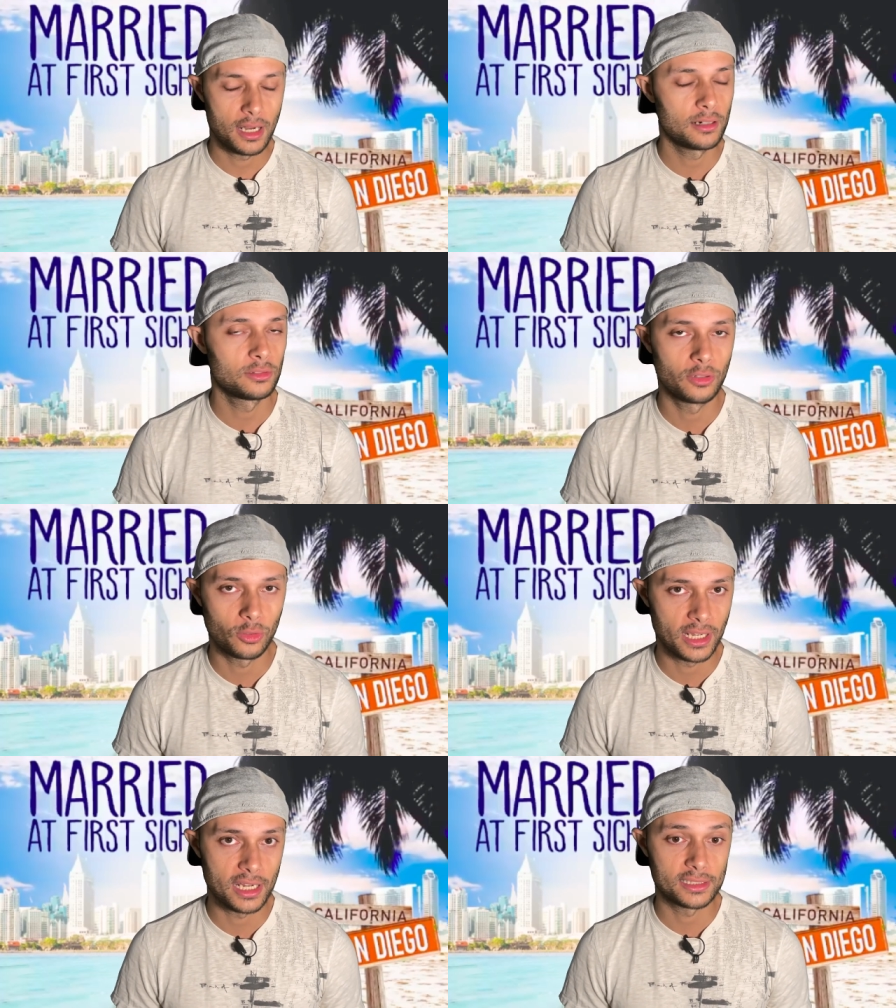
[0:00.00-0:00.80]
I don't
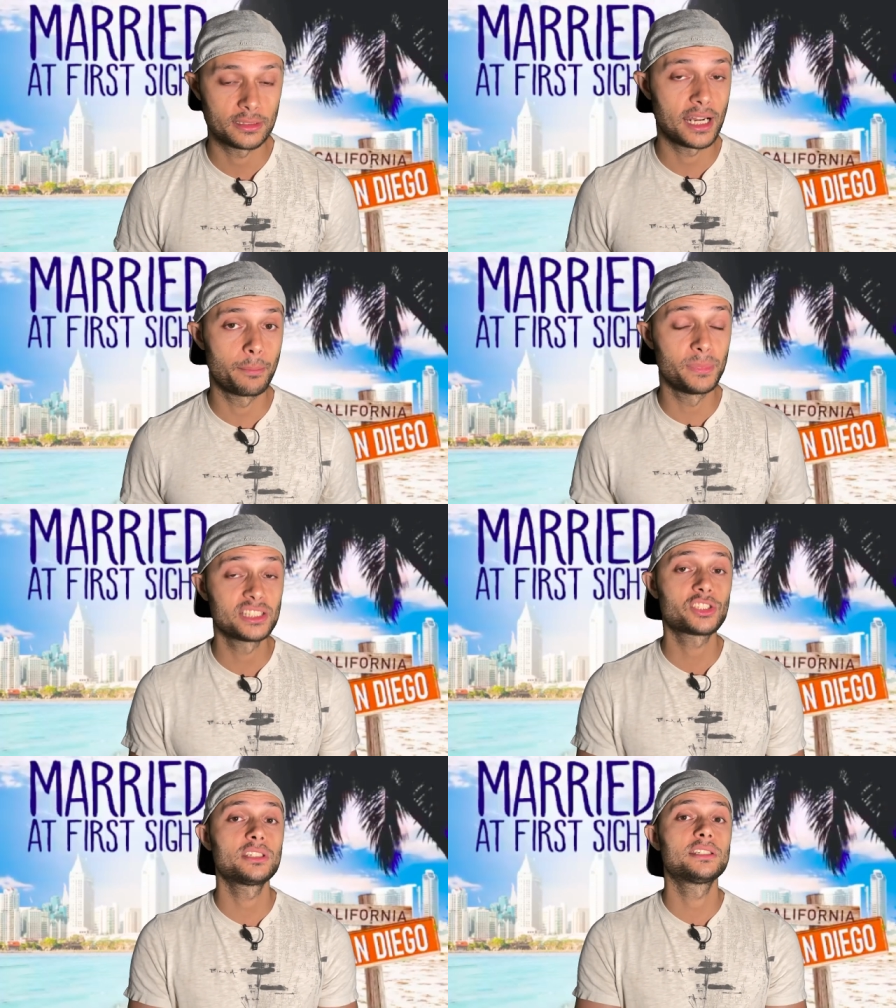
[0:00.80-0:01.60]
know, guys.
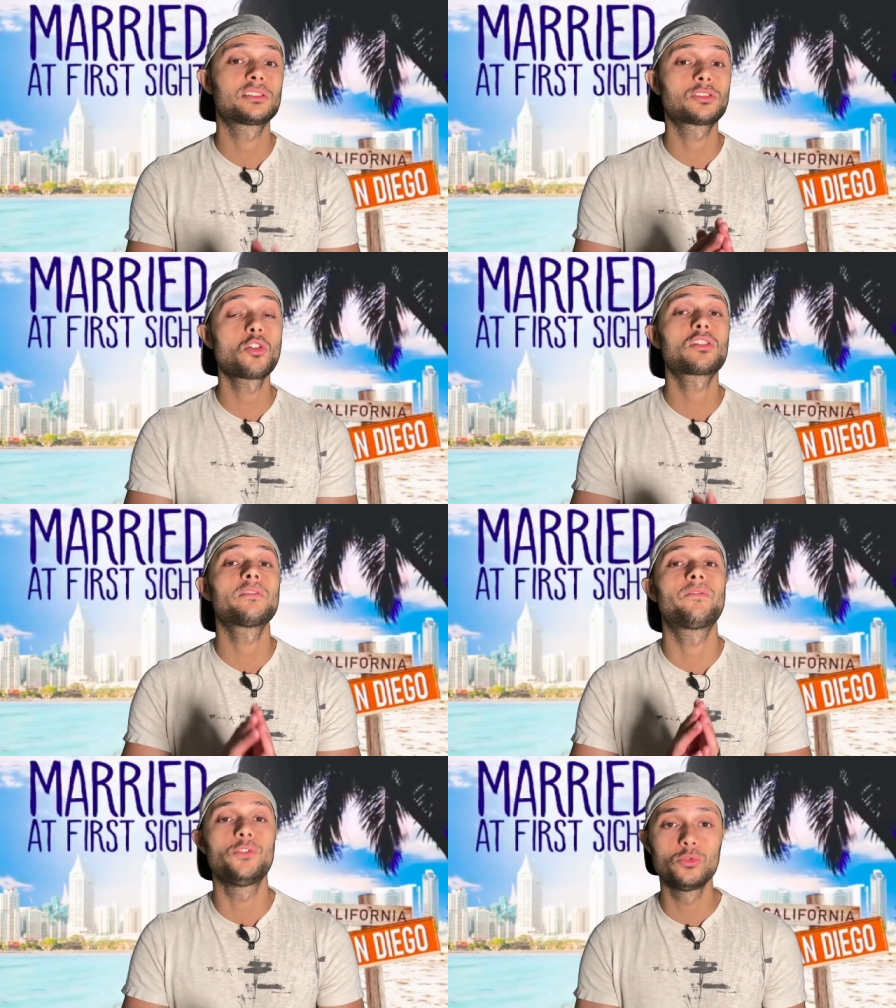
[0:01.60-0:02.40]
Mitch is so
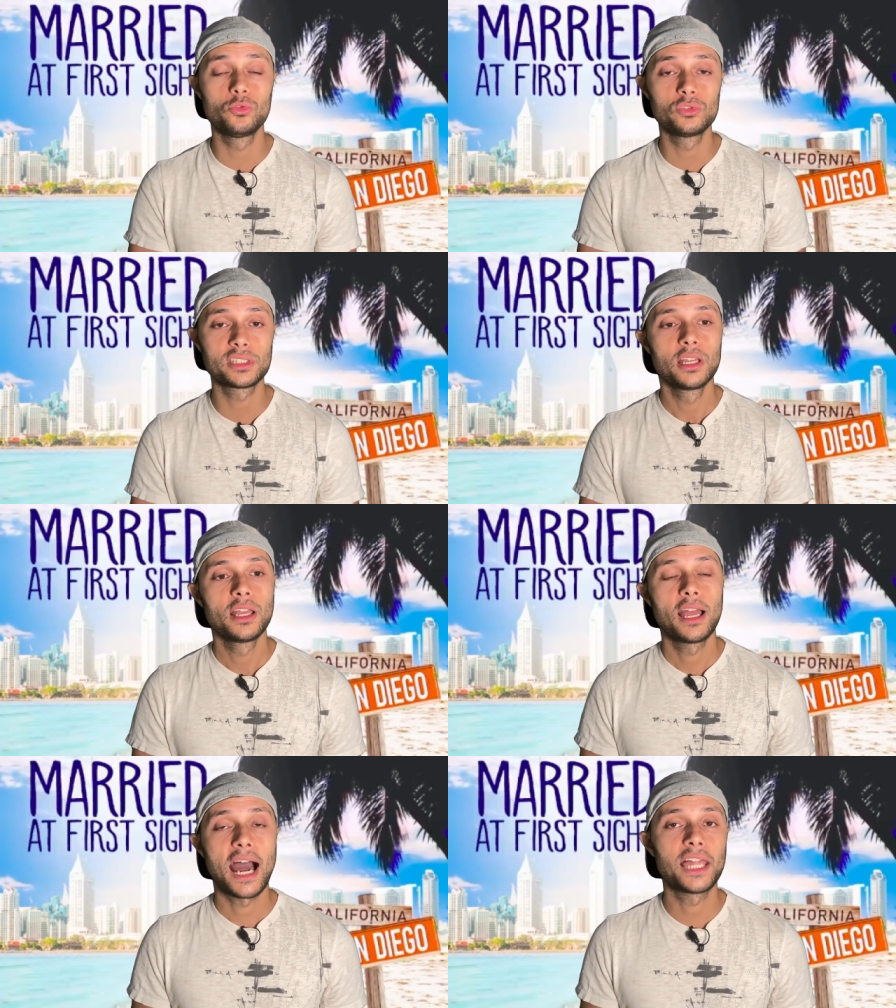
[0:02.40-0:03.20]
confused.
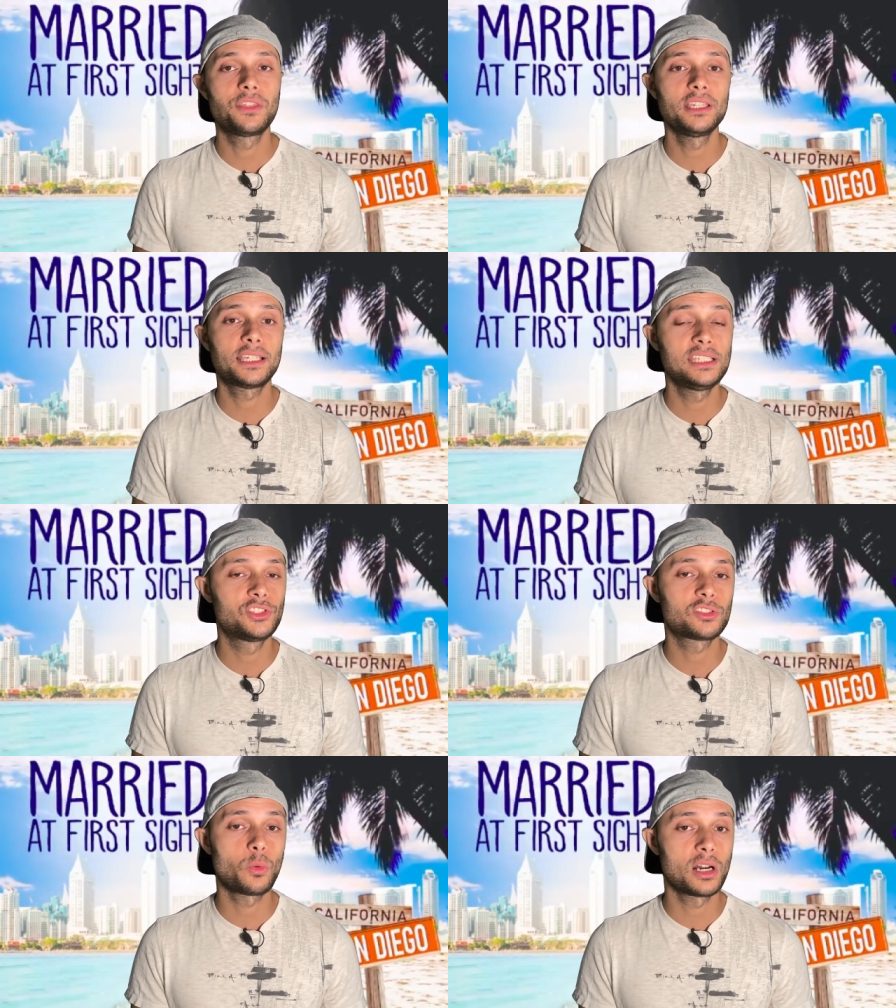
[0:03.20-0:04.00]
I think he
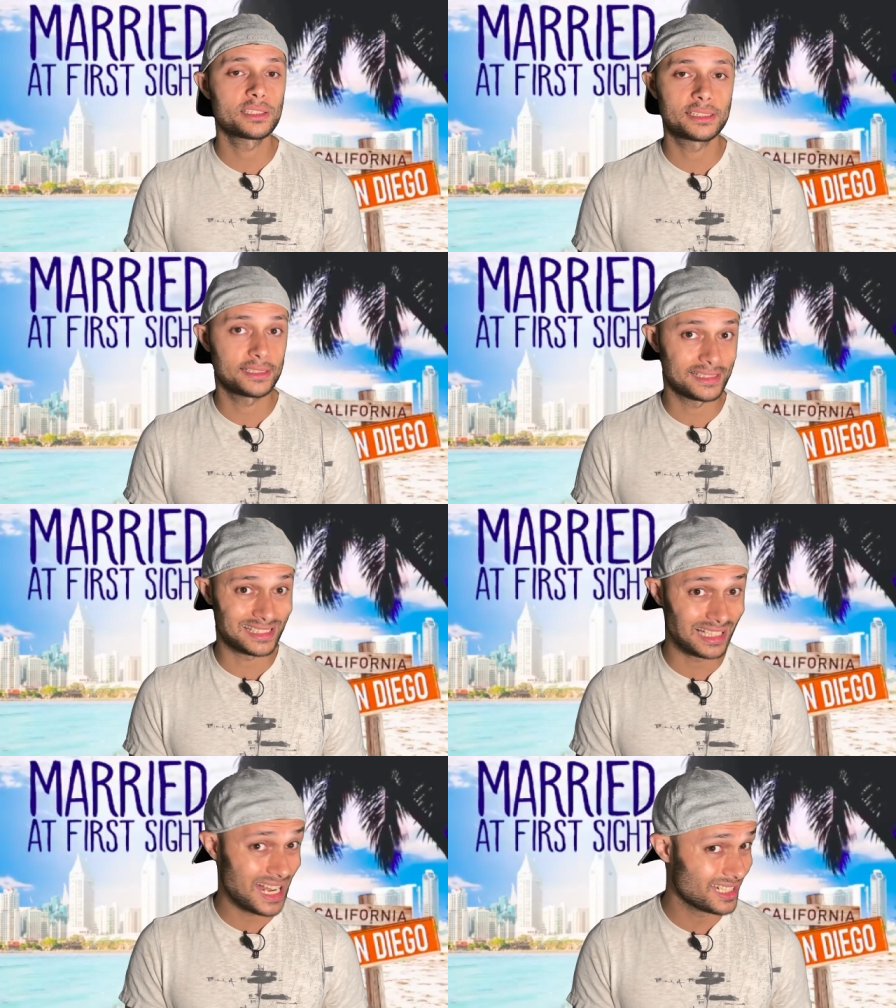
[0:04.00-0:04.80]
just wants to
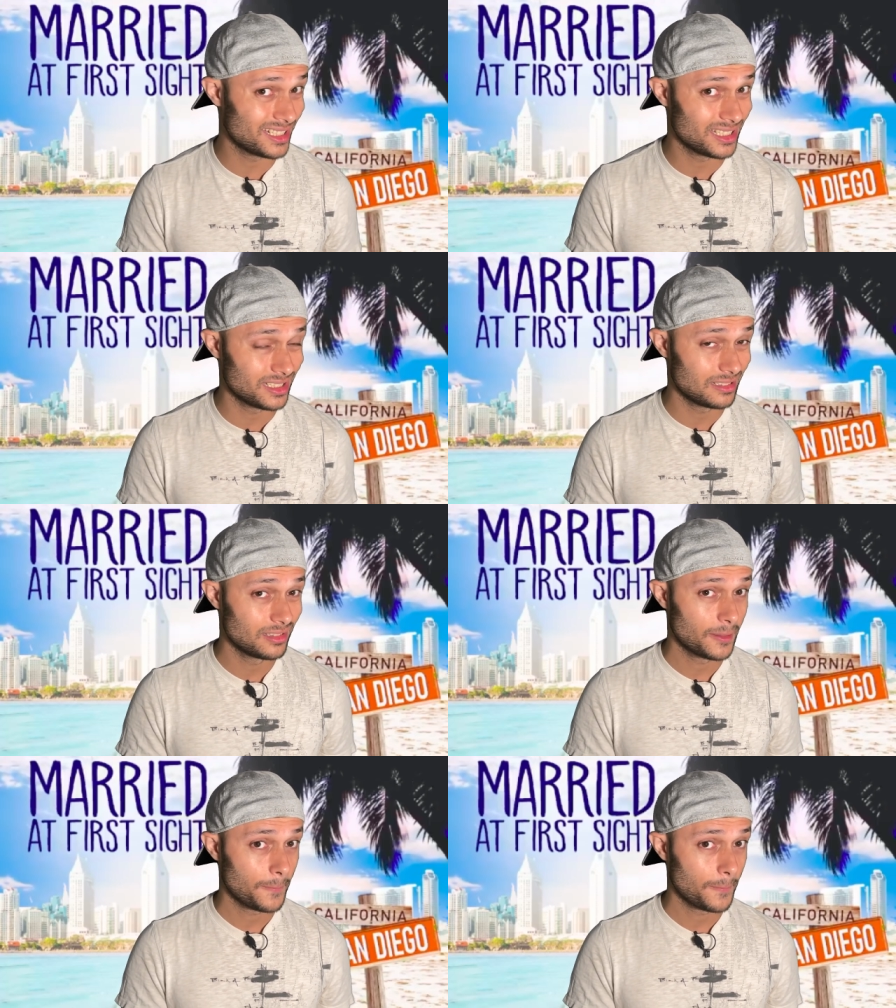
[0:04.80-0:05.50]
slide it in.